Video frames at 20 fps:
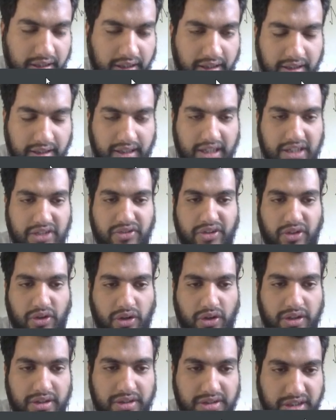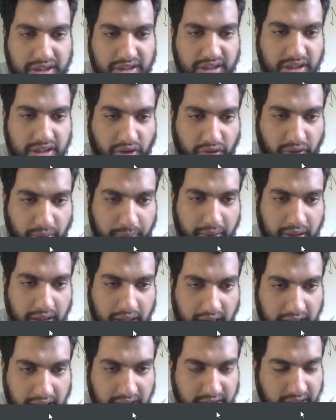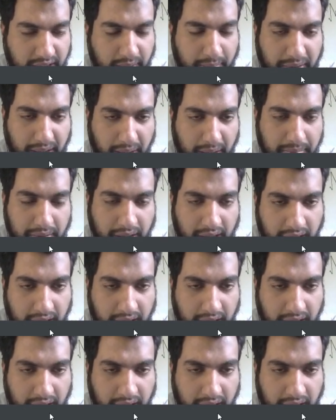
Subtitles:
next week on 16th of April at 3 p.m.